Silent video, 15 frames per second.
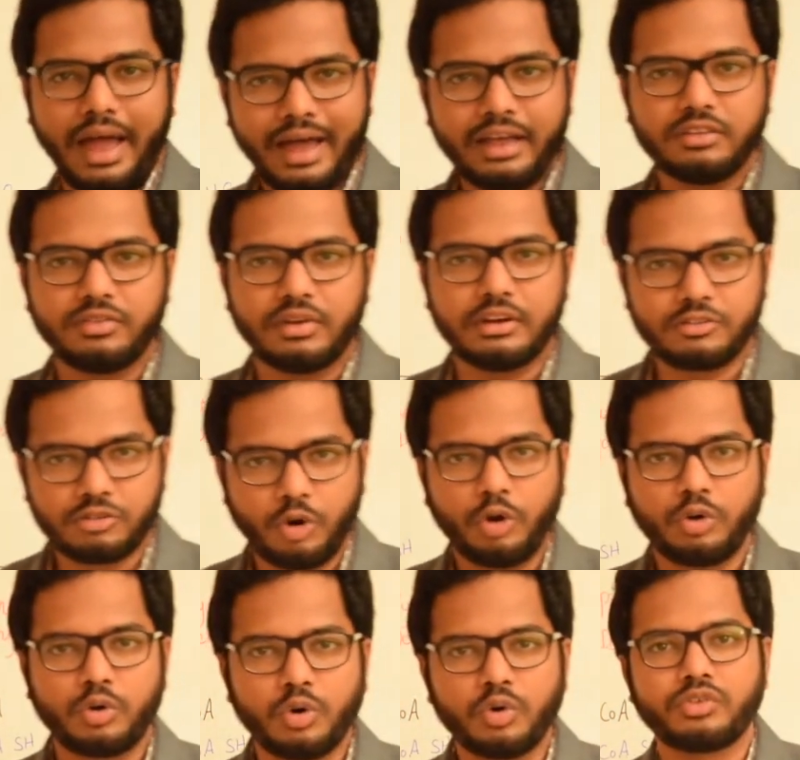as well. It's
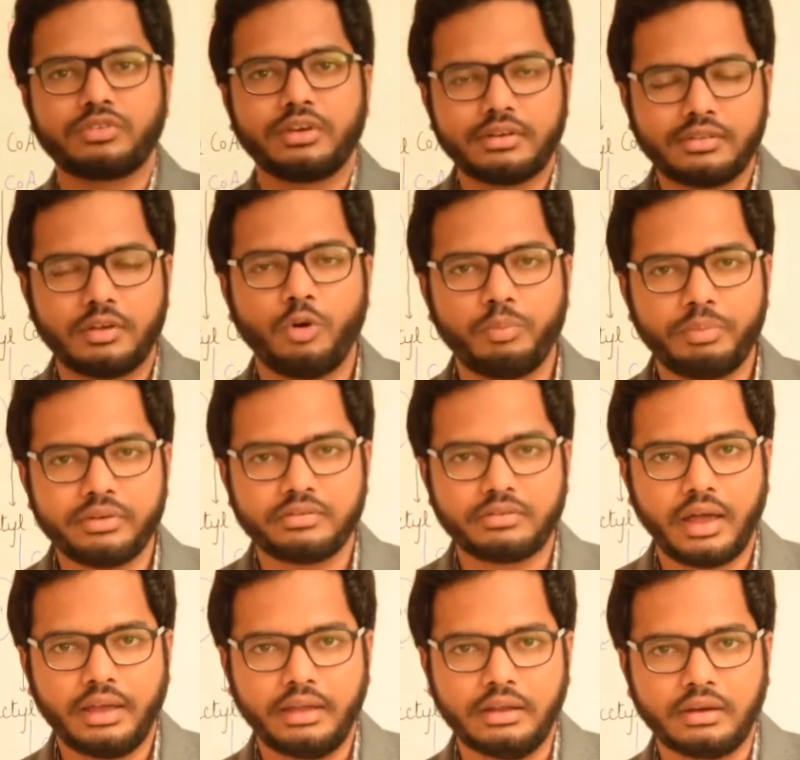not closed, it's an open
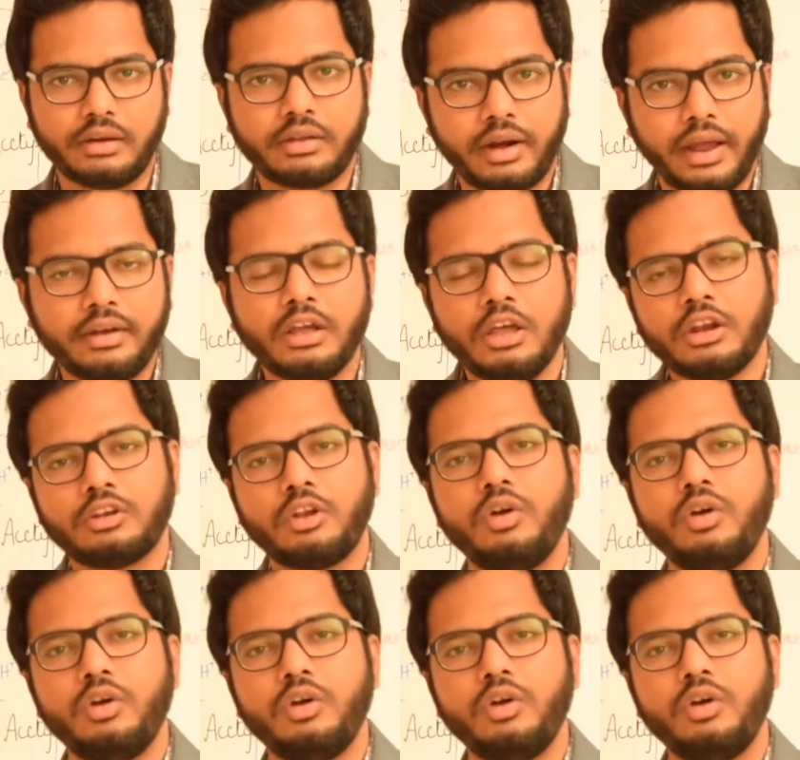cycle, right?